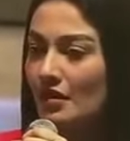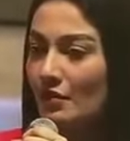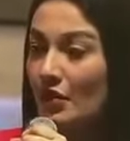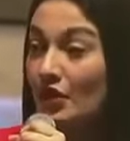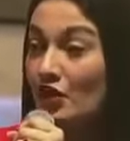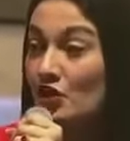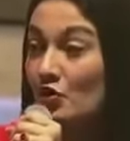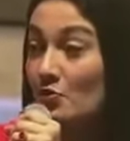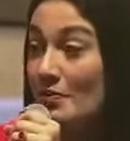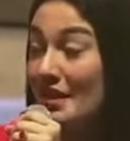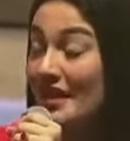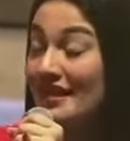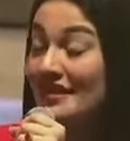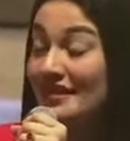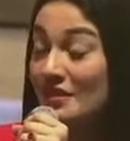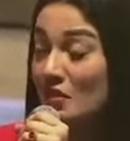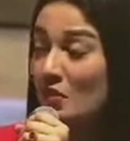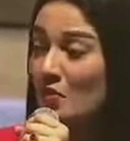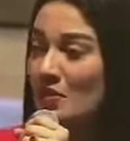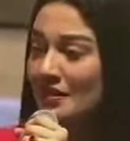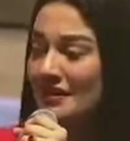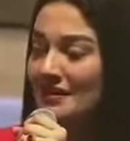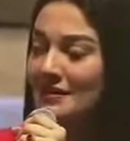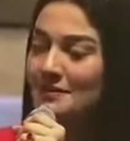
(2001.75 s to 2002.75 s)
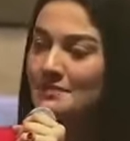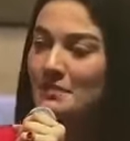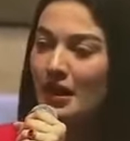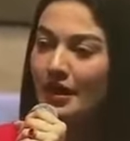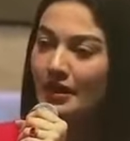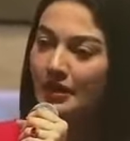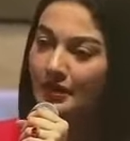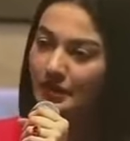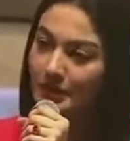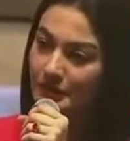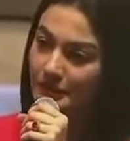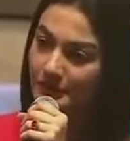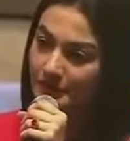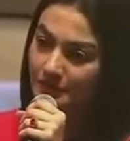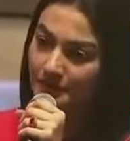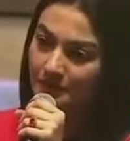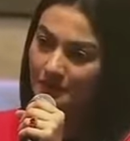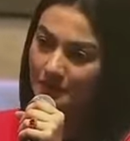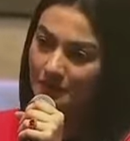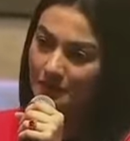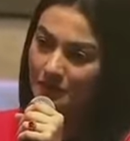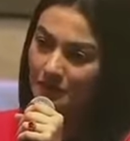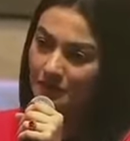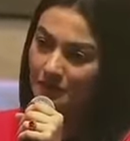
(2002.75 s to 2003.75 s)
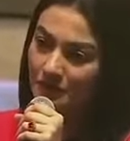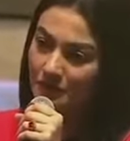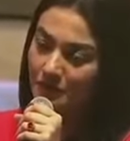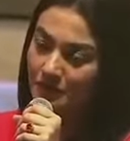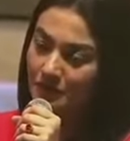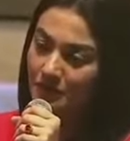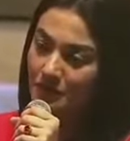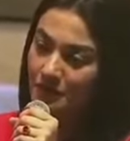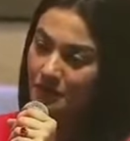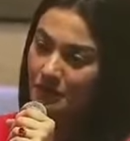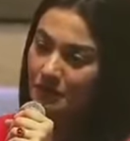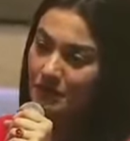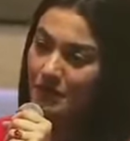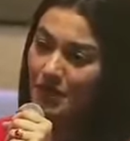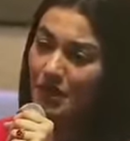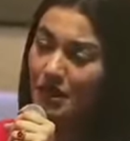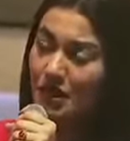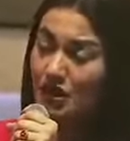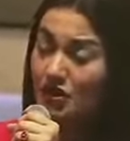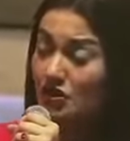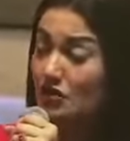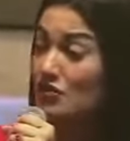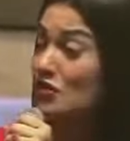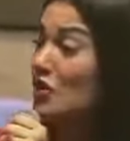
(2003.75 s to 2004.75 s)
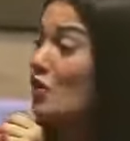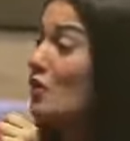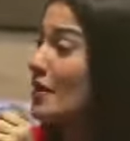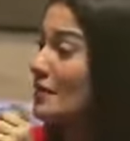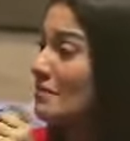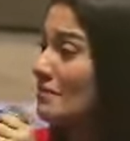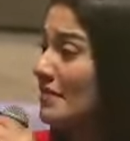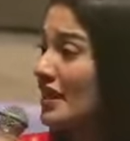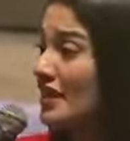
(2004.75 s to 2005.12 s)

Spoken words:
When you make someone smile. You know what